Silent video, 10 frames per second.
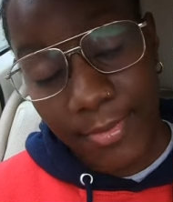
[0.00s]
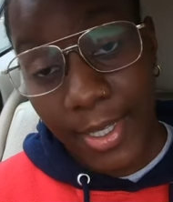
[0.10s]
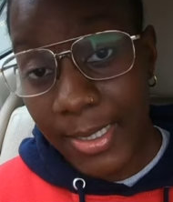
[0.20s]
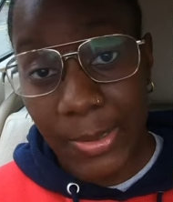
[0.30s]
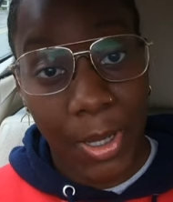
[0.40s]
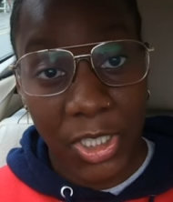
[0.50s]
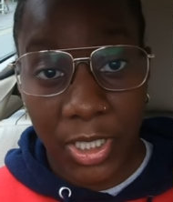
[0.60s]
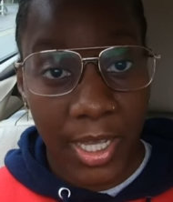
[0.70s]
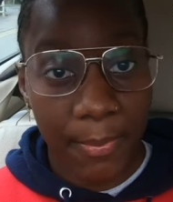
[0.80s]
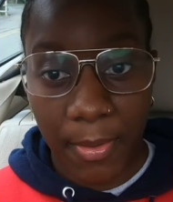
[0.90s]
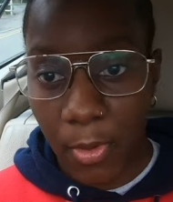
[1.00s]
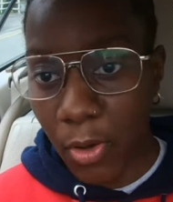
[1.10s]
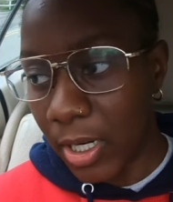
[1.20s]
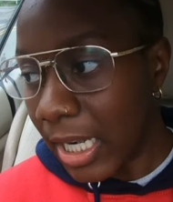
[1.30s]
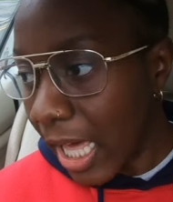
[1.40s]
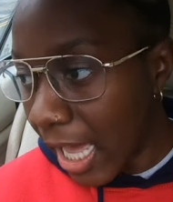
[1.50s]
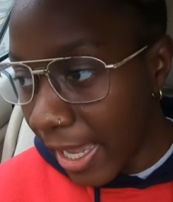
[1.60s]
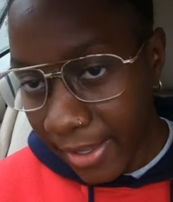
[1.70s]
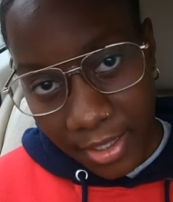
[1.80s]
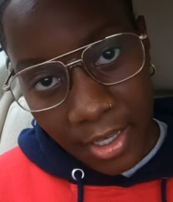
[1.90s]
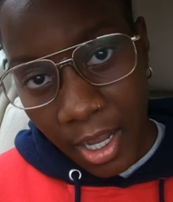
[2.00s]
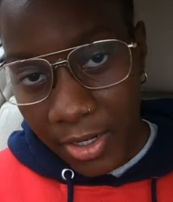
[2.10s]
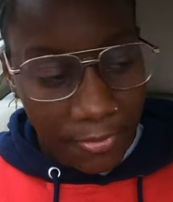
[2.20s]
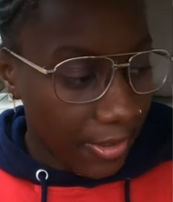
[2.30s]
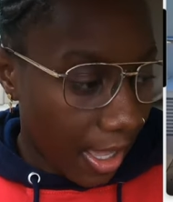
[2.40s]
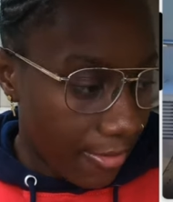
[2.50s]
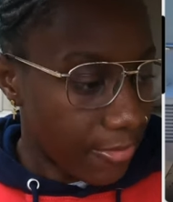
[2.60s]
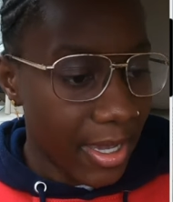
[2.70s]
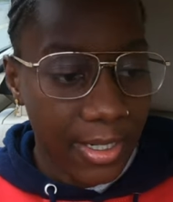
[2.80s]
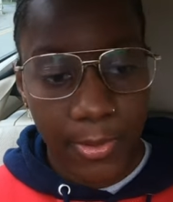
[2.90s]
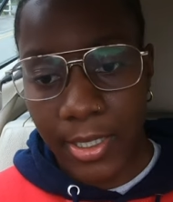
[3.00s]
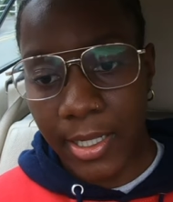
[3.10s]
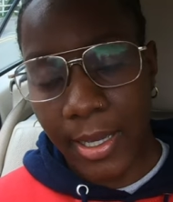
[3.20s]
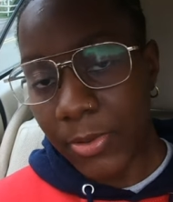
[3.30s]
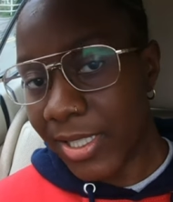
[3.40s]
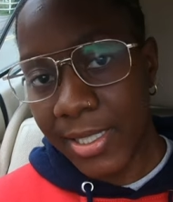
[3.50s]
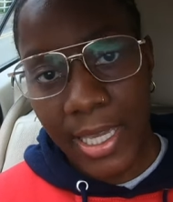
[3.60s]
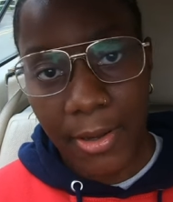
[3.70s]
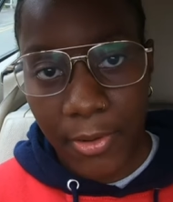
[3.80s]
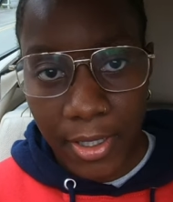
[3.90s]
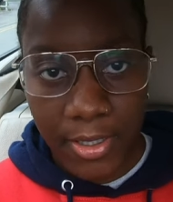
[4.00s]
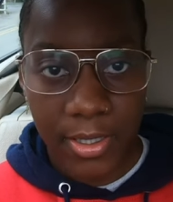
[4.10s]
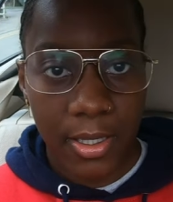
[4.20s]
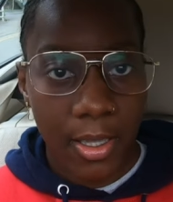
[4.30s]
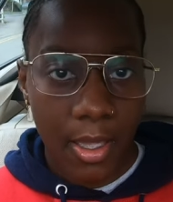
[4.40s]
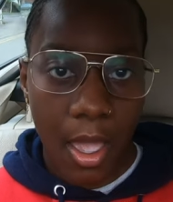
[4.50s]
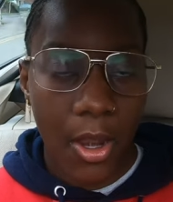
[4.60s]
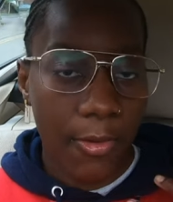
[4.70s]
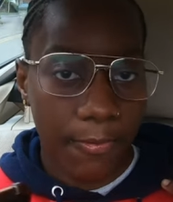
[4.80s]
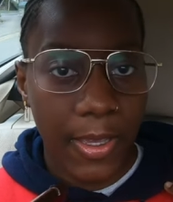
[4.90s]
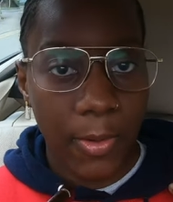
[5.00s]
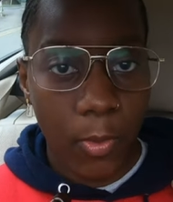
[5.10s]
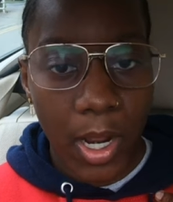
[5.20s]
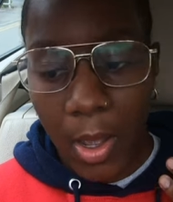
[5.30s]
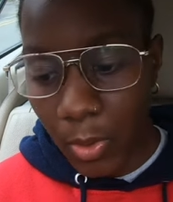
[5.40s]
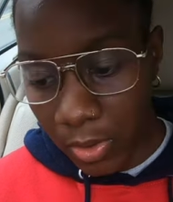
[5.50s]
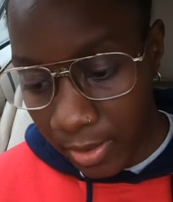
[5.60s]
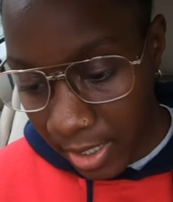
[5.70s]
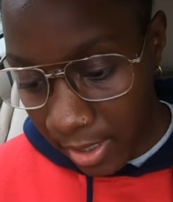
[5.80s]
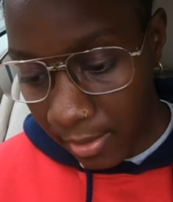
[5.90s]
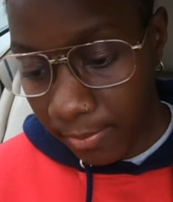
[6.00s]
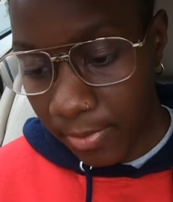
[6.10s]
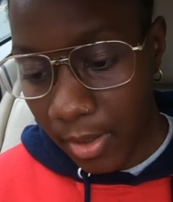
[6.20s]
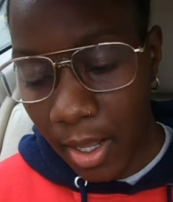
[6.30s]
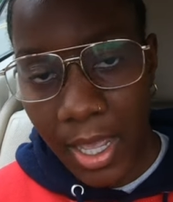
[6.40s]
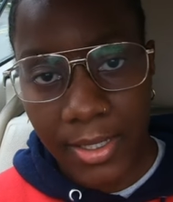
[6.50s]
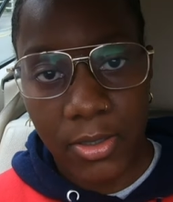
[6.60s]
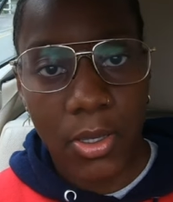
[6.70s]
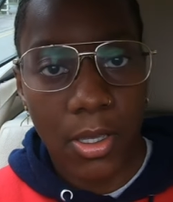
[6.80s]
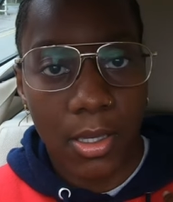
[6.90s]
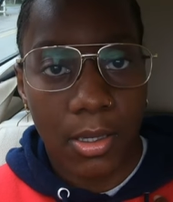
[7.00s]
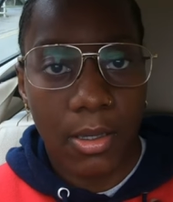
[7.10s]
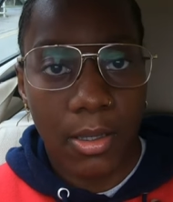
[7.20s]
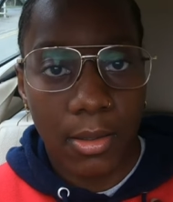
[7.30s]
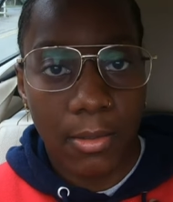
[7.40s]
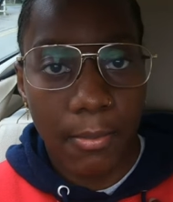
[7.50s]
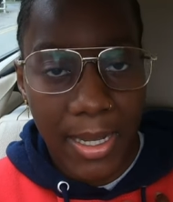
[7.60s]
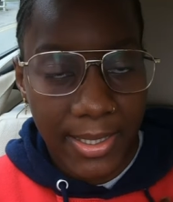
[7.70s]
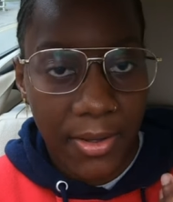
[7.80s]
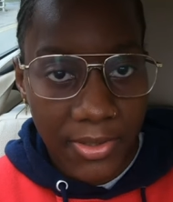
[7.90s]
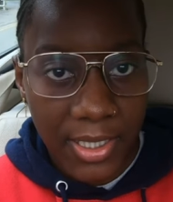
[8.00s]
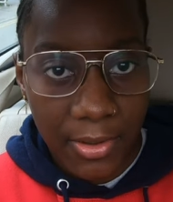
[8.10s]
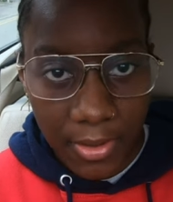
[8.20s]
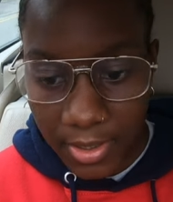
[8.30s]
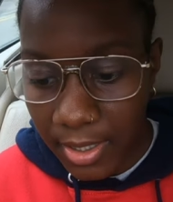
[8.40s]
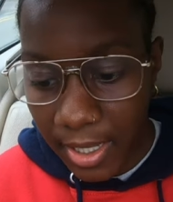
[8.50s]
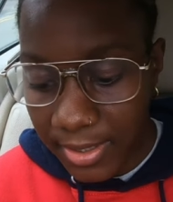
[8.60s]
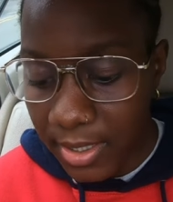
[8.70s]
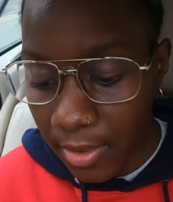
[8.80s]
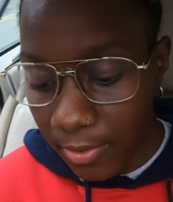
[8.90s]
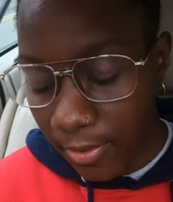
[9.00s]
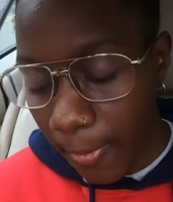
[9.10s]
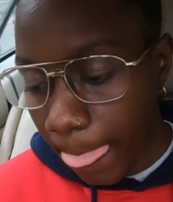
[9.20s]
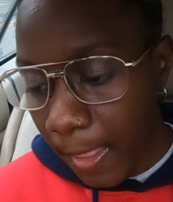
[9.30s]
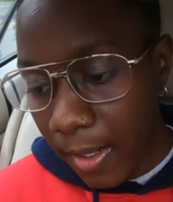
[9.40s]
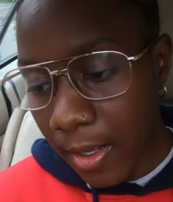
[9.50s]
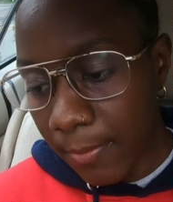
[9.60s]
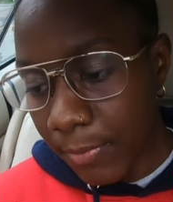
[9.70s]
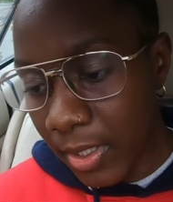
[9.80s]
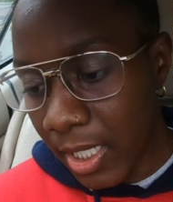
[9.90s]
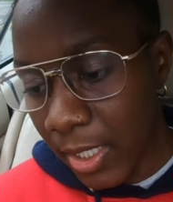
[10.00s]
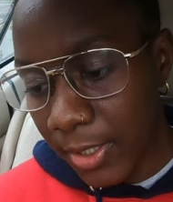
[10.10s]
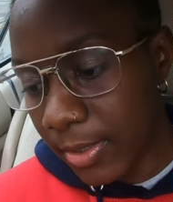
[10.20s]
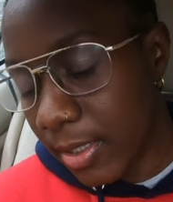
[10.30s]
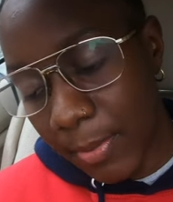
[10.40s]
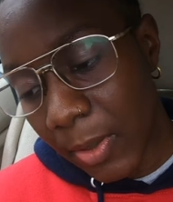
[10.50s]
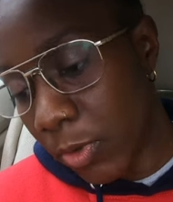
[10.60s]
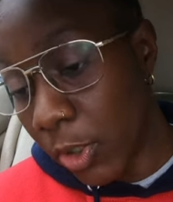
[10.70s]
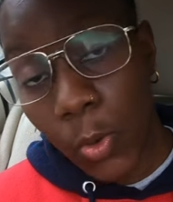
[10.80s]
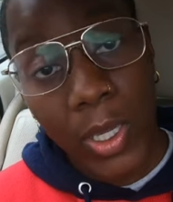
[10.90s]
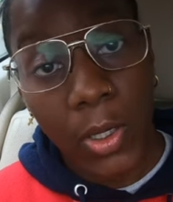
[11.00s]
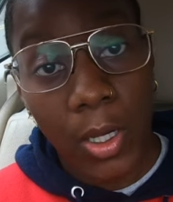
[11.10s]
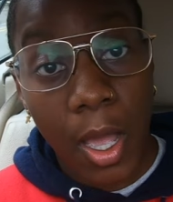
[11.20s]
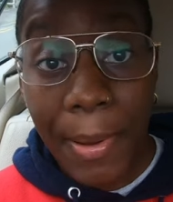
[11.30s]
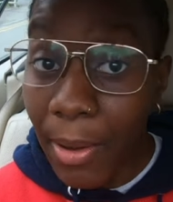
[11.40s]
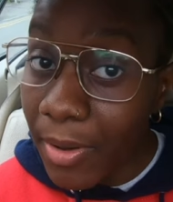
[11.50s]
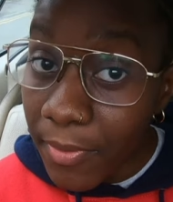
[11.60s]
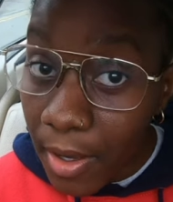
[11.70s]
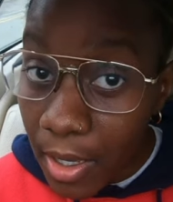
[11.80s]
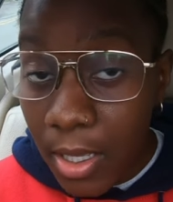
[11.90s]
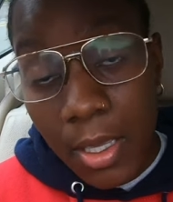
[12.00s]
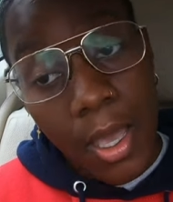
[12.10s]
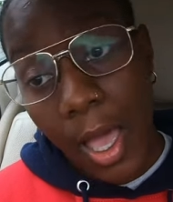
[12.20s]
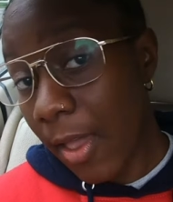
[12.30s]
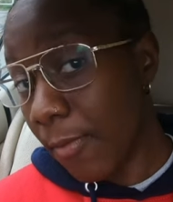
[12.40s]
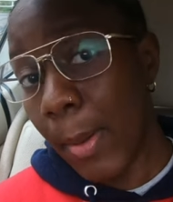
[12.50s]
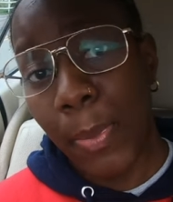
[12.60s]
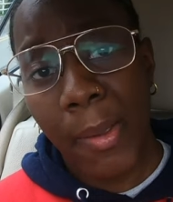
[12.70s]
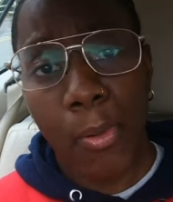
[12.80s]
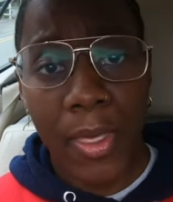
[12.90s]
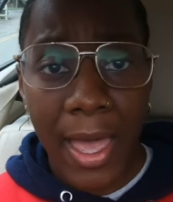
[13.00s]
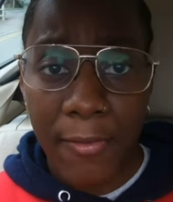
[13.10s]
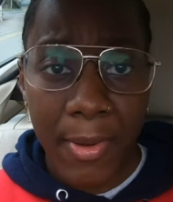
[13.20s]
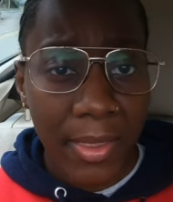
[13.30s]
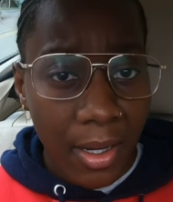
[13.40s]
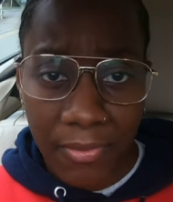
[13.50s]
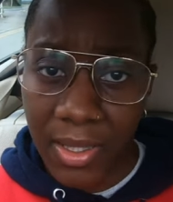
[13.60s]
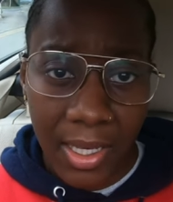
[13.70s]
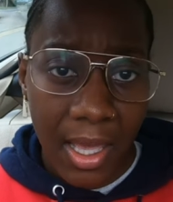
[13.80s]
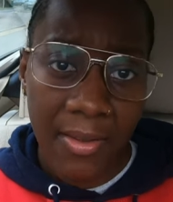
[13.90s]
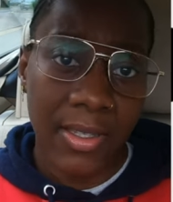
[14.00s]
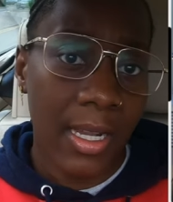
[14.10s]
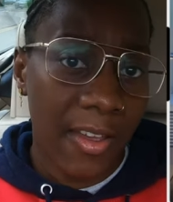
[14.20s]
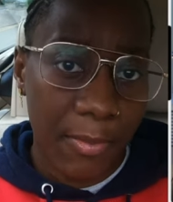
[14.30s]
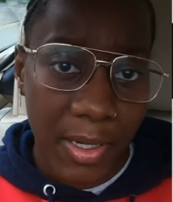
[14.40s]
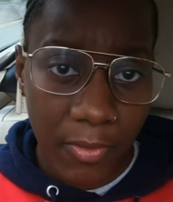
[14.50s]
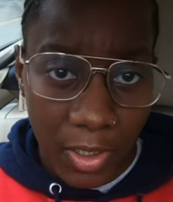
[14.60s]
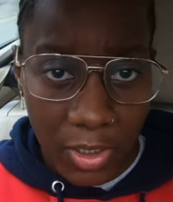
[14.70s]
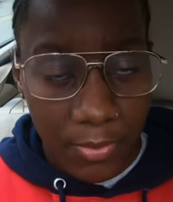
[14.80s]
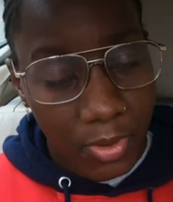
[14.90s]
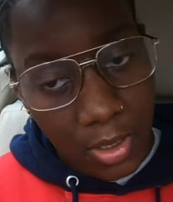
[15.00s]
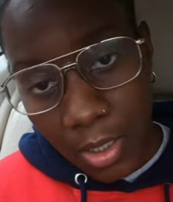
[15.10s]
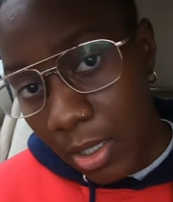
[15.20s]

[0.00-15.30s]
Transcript: a smashing app. I'm not going to lie. I don't think I ever met anyone in there that was serious. I don't think when I went on there, I took myself serious in that sense um, it to me was a quick hookup. However, I have met people that have met the love of their lives and have been in relationships